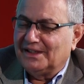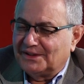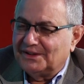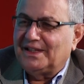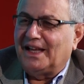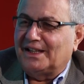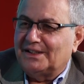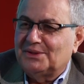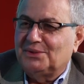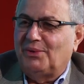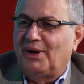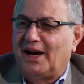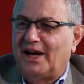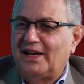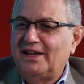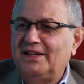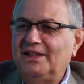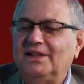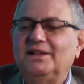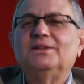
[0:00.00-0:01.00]
So that's
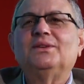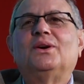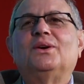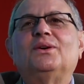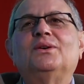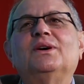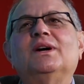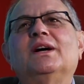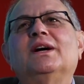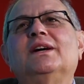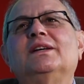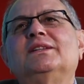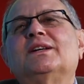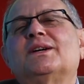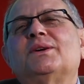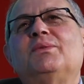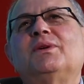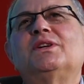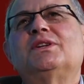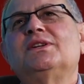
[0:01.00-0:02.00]
why, you know, the
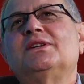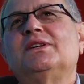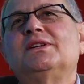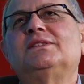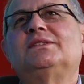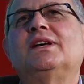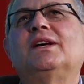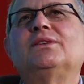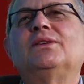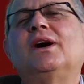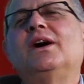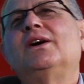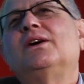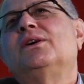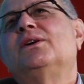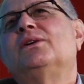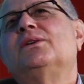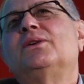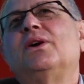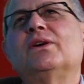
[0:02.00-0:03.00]
question is that,
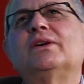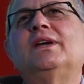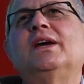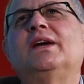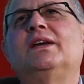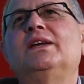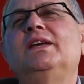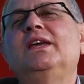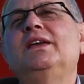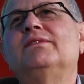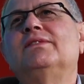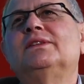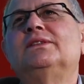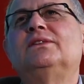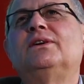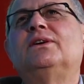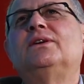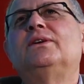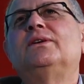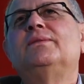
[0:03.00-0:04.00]
oh, okay,
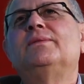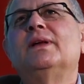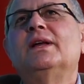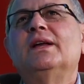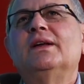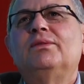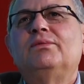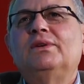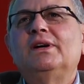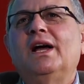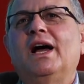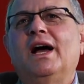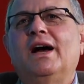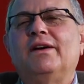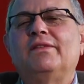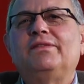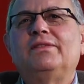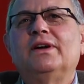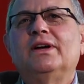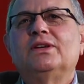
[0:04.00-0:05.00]
even though we
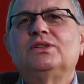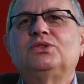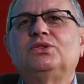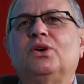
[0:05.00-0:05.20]
have